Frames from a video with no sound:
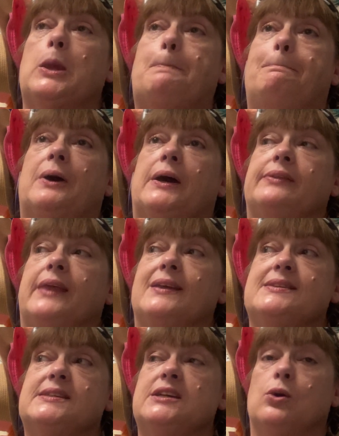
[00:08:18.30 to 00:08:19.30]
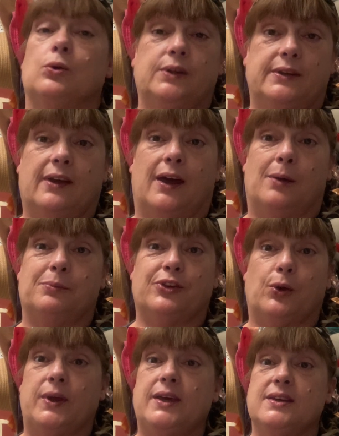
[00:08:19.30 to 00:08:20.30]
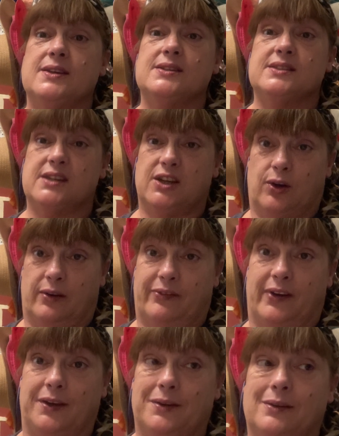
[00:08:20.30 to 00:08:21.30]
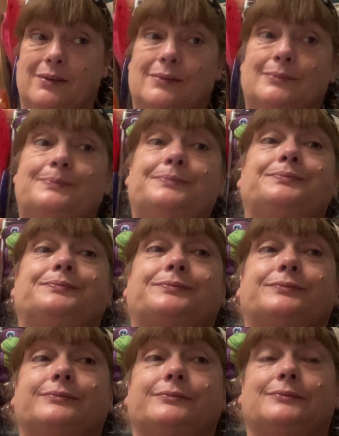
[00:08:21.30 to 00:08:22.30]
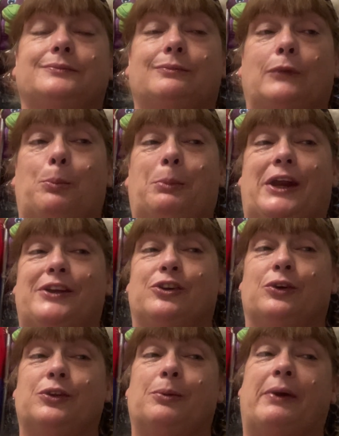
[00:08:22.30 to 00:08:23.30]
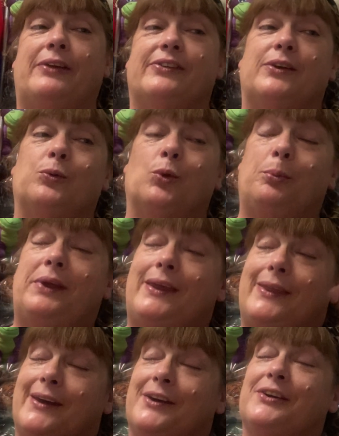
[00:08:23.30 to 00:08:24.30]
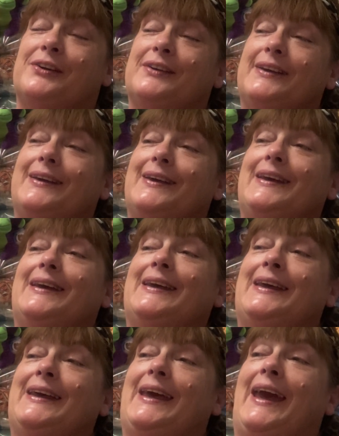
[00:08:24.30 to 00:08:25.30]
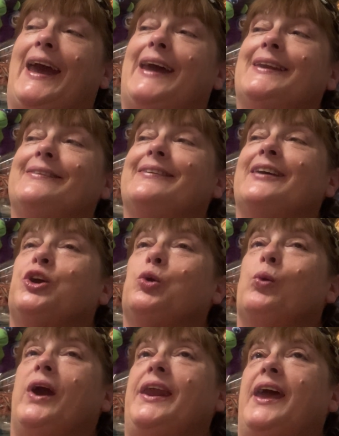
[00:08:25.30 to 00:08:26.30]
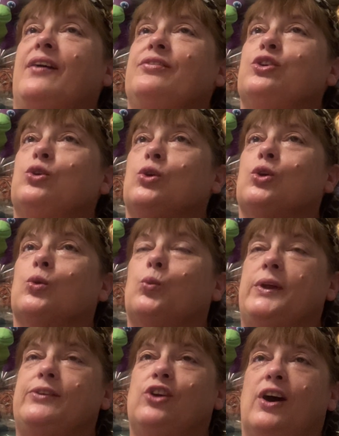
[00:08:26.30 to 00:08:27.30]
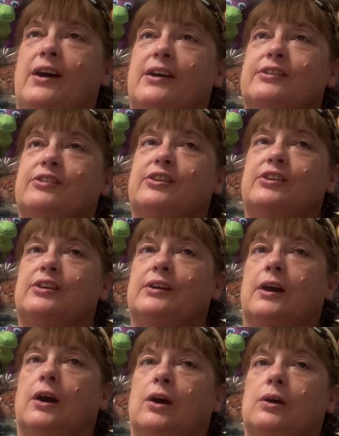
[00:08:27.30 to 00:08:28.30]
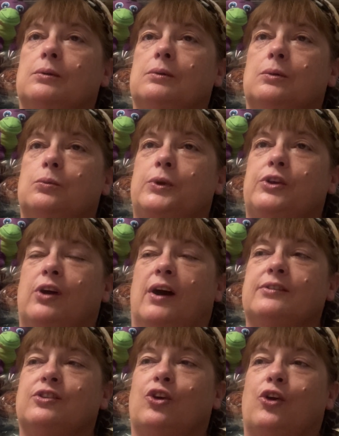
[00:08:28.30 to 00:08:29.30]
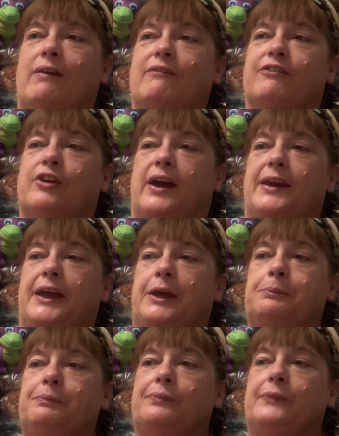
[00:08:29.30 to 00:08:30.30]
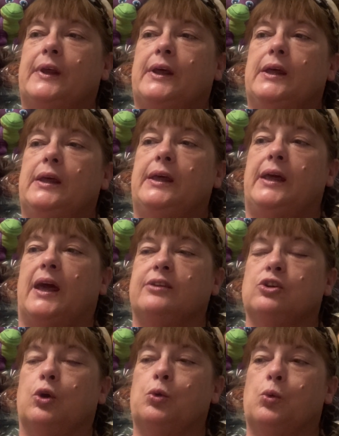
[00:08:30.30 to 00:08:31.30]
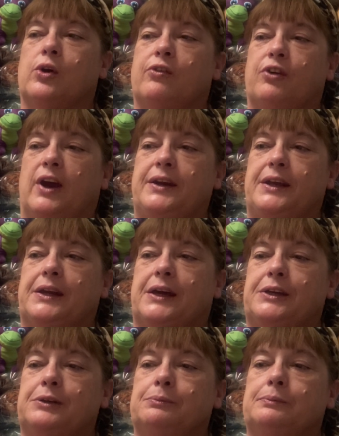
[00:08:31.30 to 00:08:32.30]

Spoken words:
But that's the only time, so he is terrified. But I told him, I said, we'll be there. And it's like right after we talked to her on Friday. He had to go to work Friday night,